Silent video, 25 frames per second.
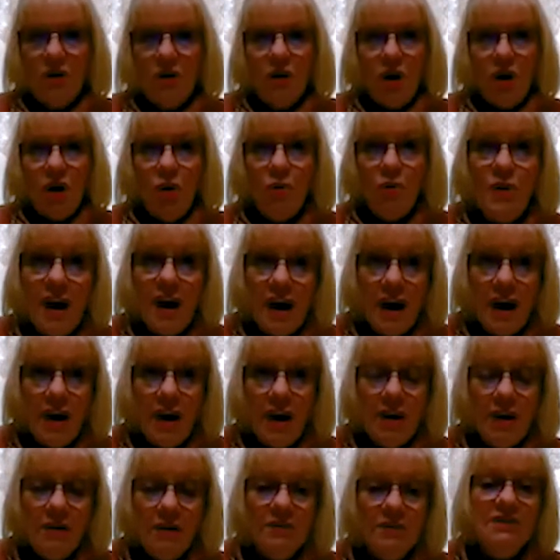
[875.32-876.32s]

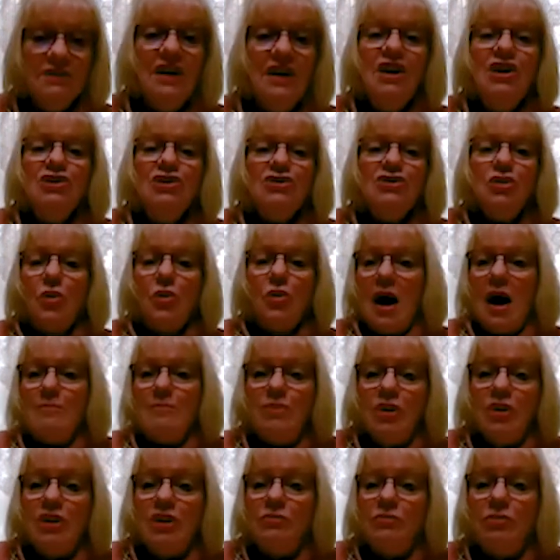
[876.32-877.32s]
Okay. So I'm
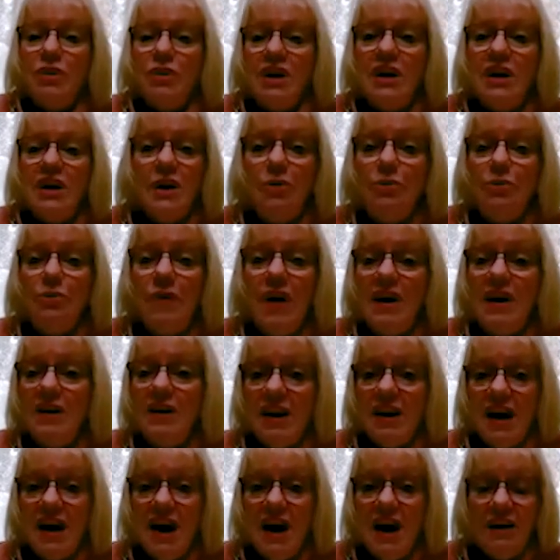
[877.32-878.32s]
going to reiterate
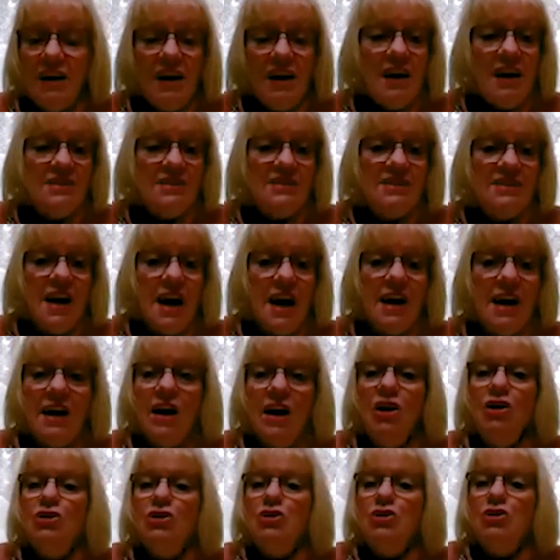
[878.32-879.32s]
again and say,
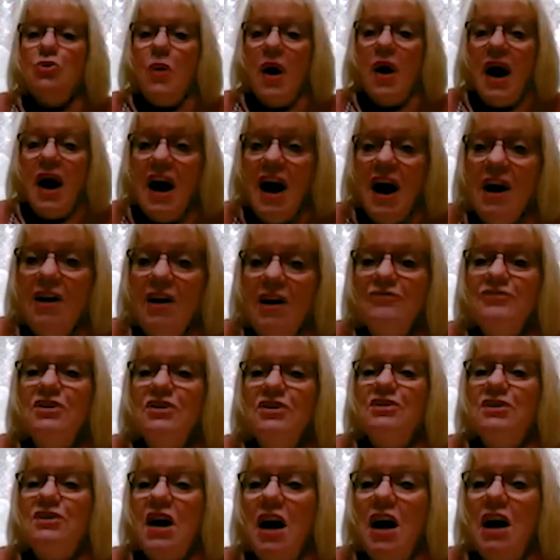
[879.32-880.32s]
you have to
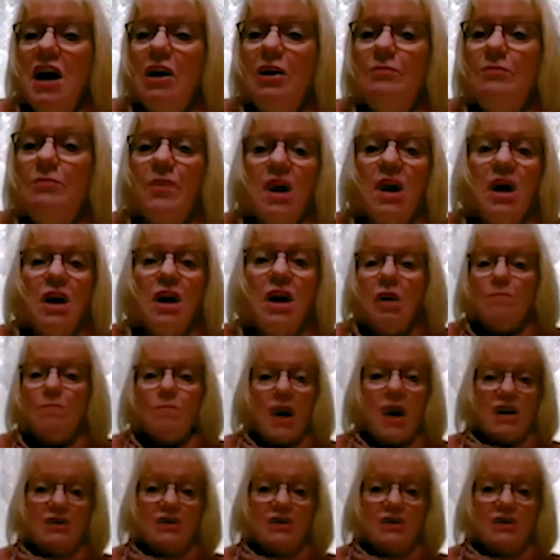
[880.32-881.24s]
tell them, my